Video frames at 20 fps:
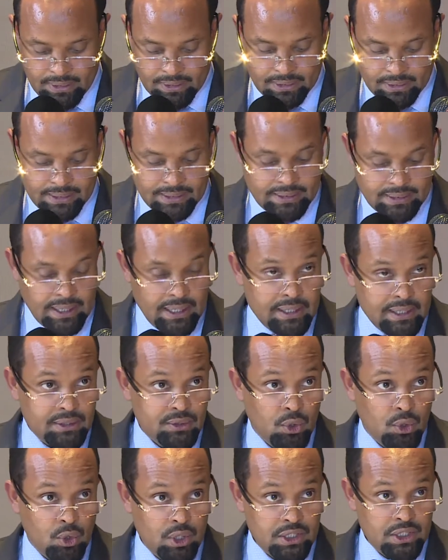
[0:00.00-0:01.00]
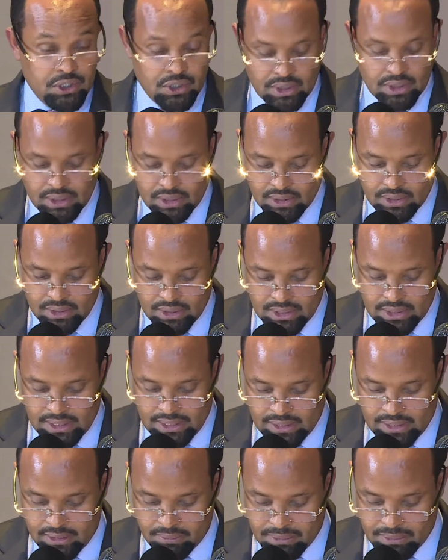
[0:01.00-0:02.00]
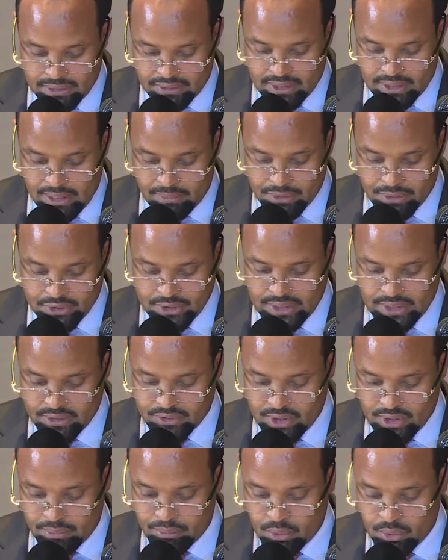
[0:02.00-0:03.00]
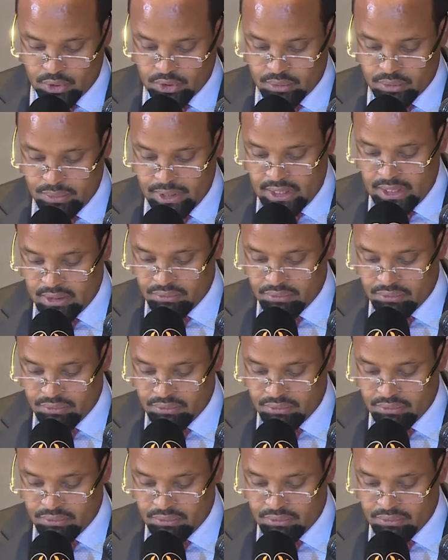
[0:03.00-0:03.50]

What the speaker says: Italy's holistic and multidimensional support mainly